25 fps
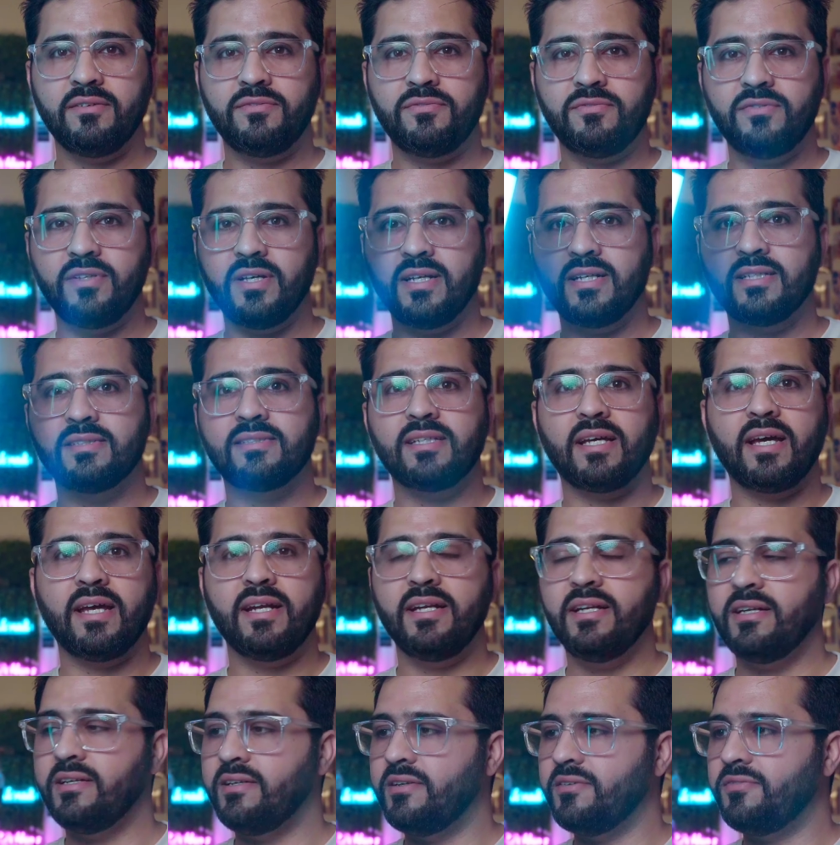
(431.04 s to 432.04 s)
if there is
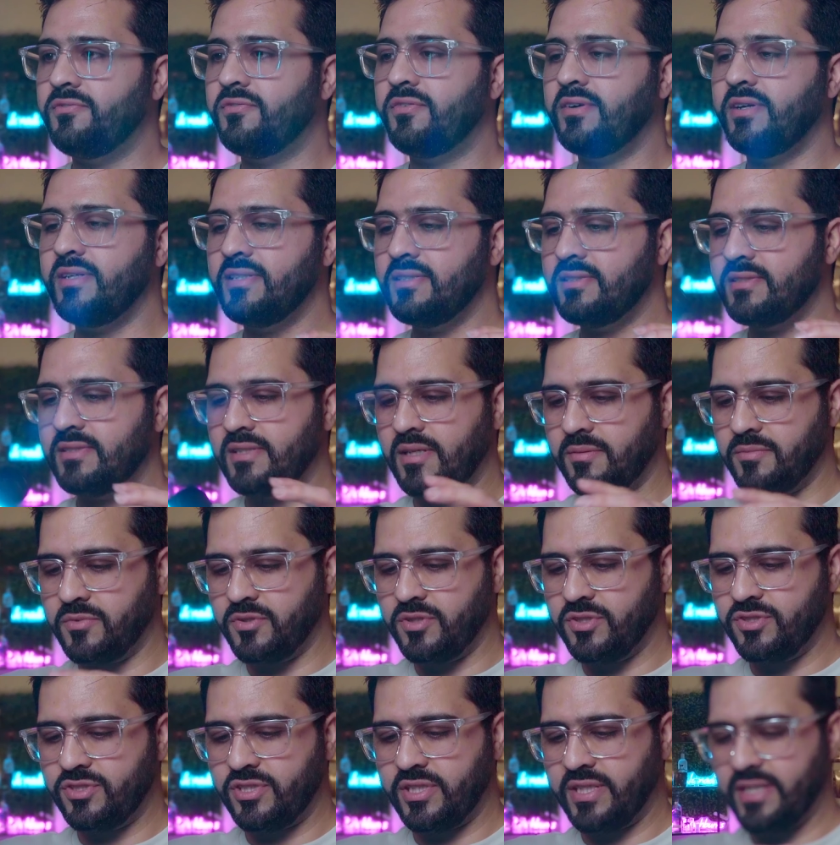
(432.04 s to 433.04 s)
any difference. I'm
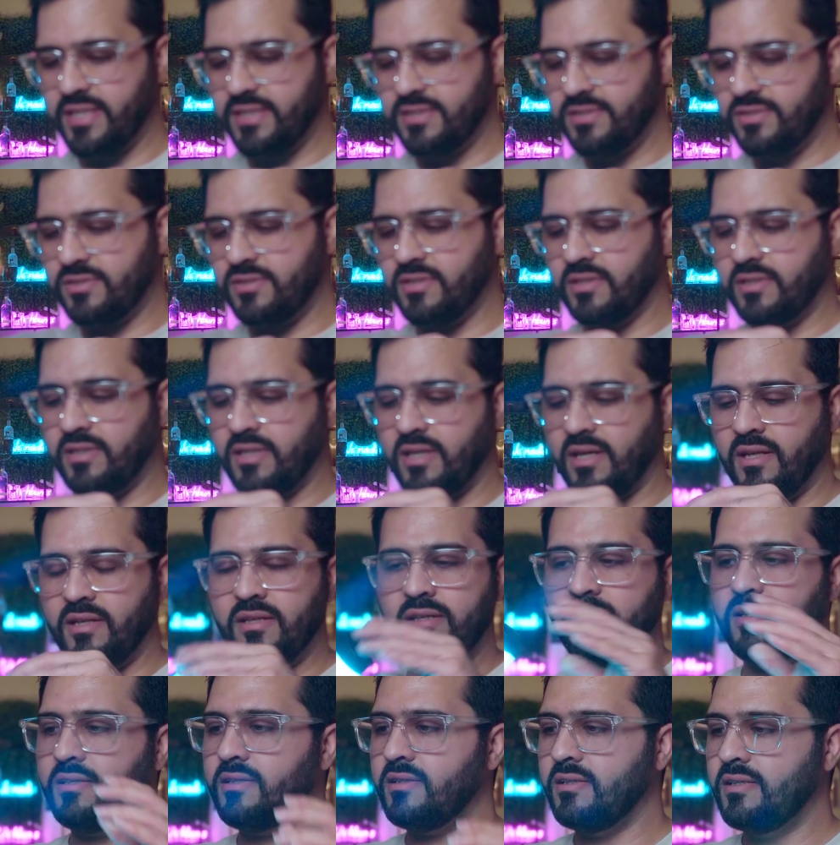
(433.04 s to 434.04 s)
gonna change the
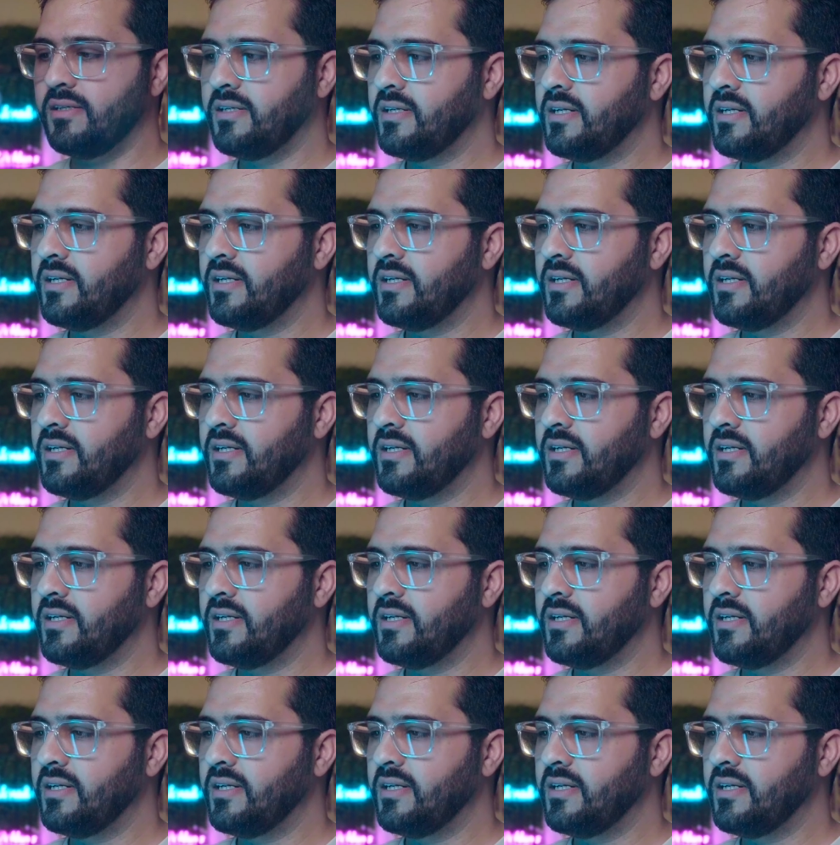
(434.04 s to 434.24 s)
color.